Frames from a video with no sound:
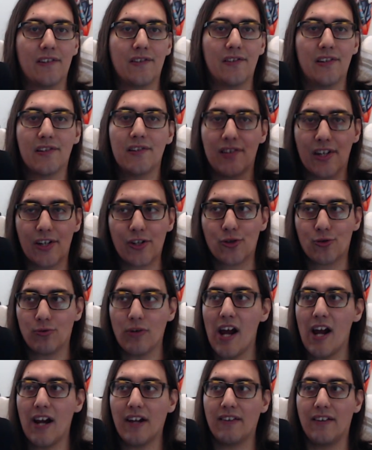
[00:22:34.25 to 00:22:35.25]
This is a
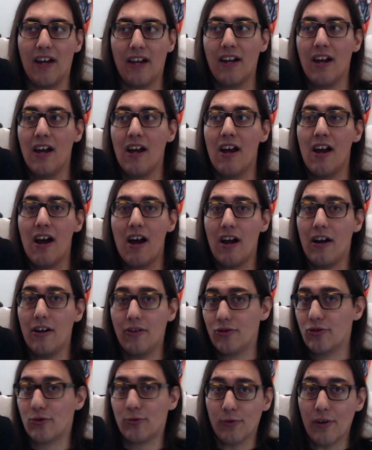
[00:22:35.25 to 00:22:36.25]
track that
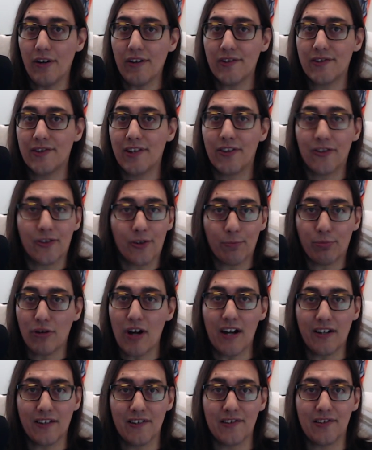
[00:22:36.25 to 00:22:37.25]
trust the
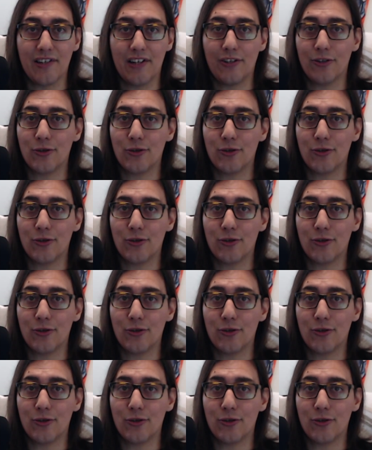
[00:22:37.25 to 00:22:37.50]
practice data.